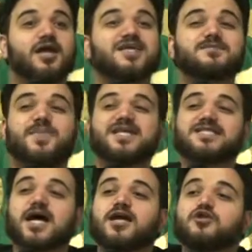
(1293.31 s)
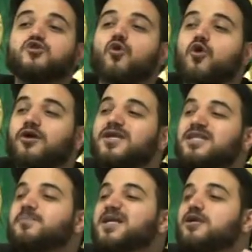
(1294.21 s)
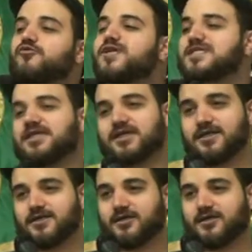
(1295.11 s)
is based on your independent reasoning.